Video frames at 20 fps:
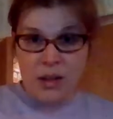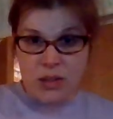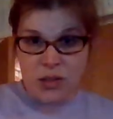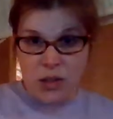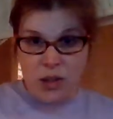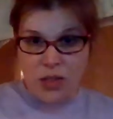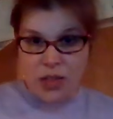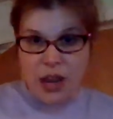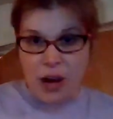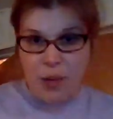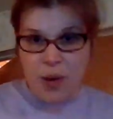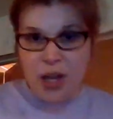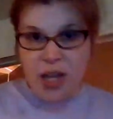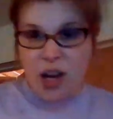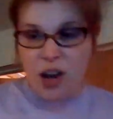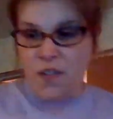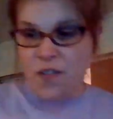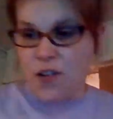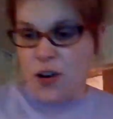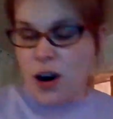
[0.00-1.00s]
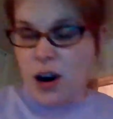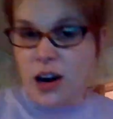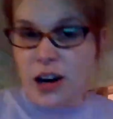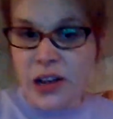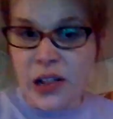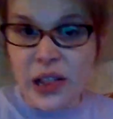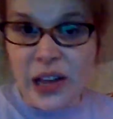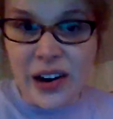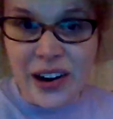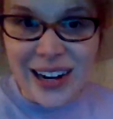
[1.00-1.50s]
So there we go for our
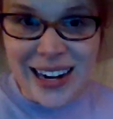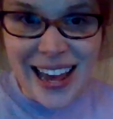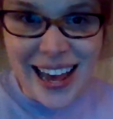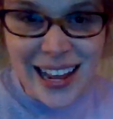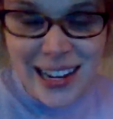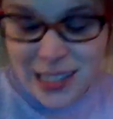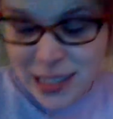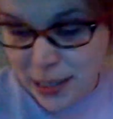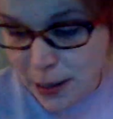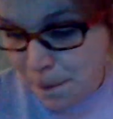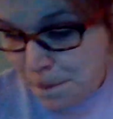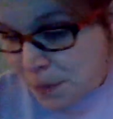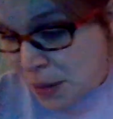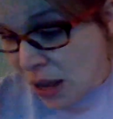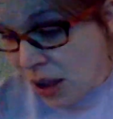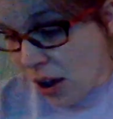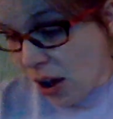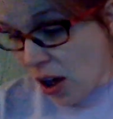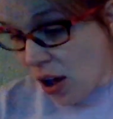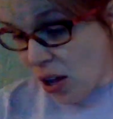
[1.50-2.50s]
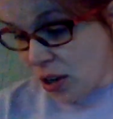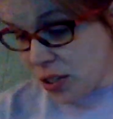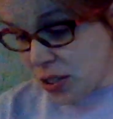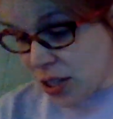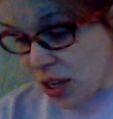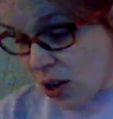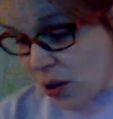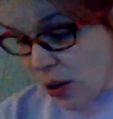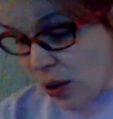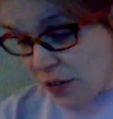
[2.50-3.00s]
clarinets.
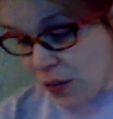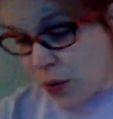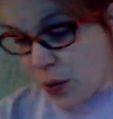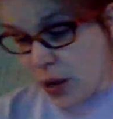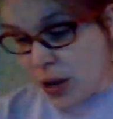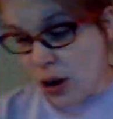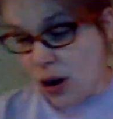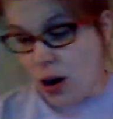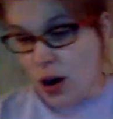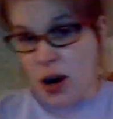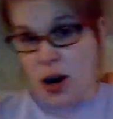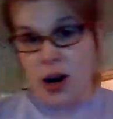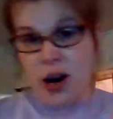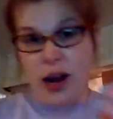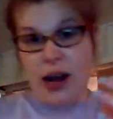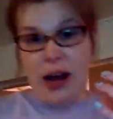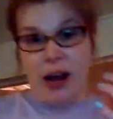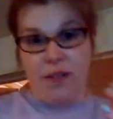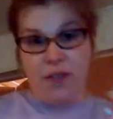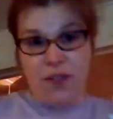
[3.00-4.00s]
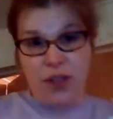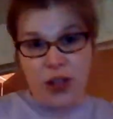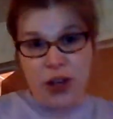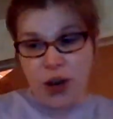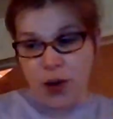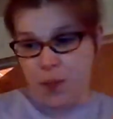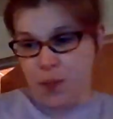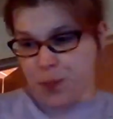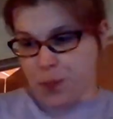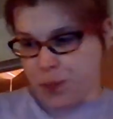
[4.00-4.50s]
Also, if we are a
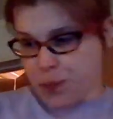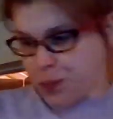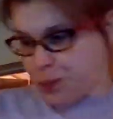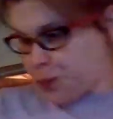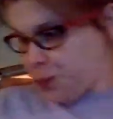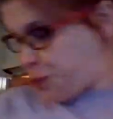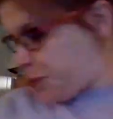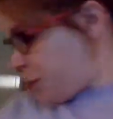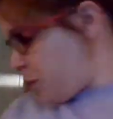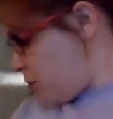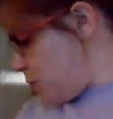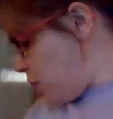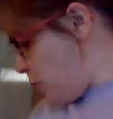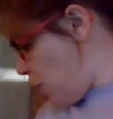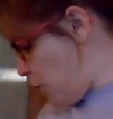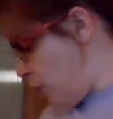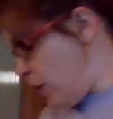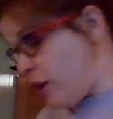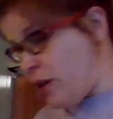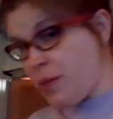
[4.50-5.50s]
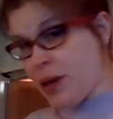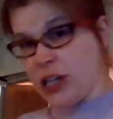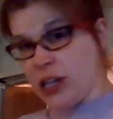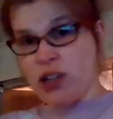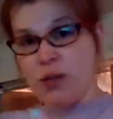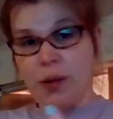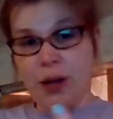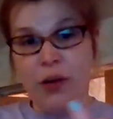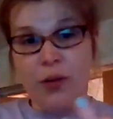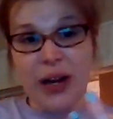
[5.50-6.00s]
flute, we need to make sure
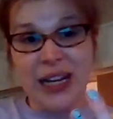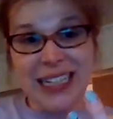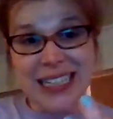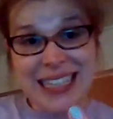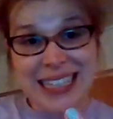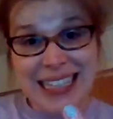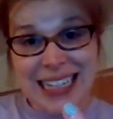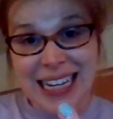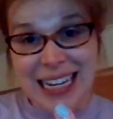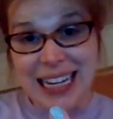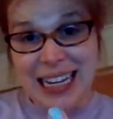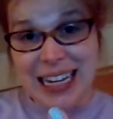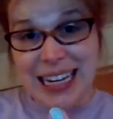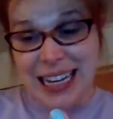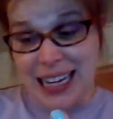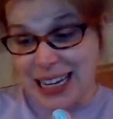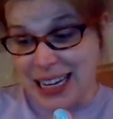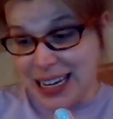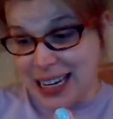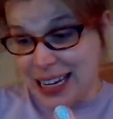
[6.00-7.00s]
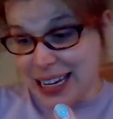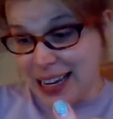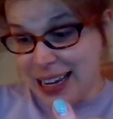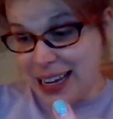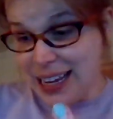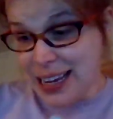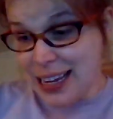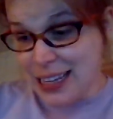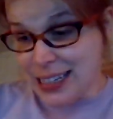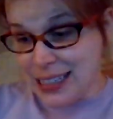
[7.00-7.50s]
we're going C,
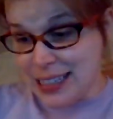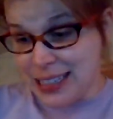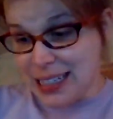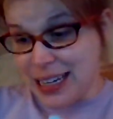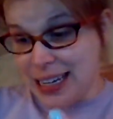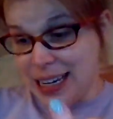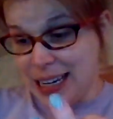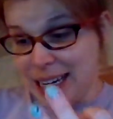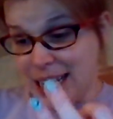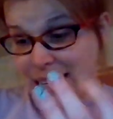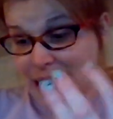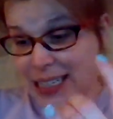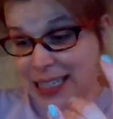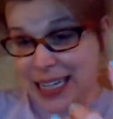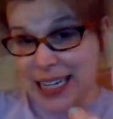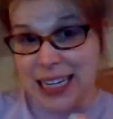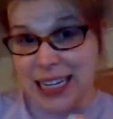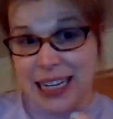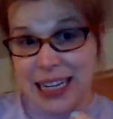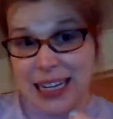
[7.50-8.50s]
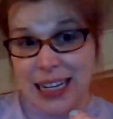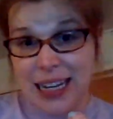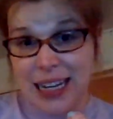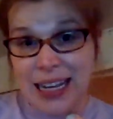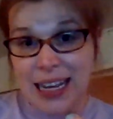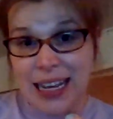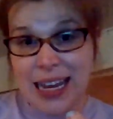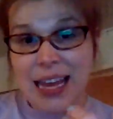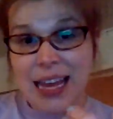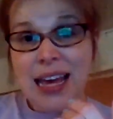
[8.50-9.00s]
C,
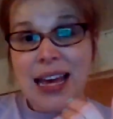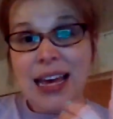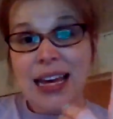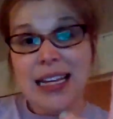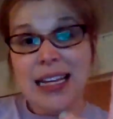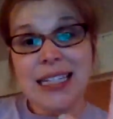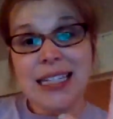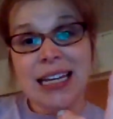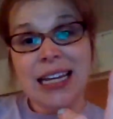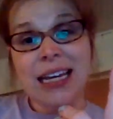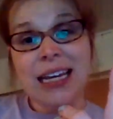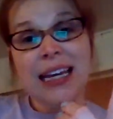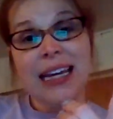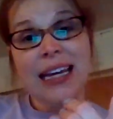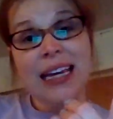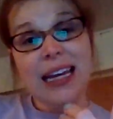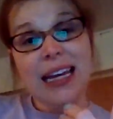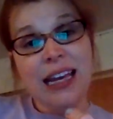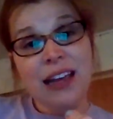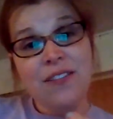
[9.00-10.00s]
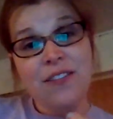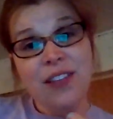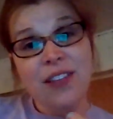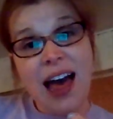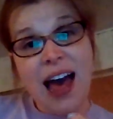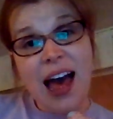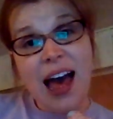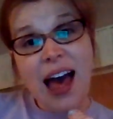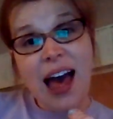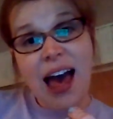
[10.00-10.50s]
D, D, E
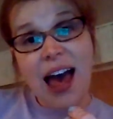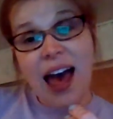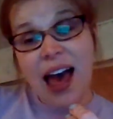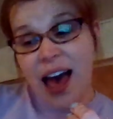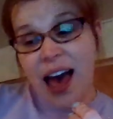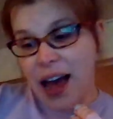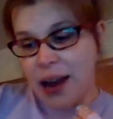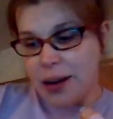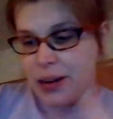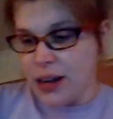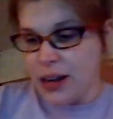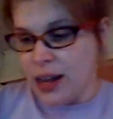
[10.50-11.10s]
flat.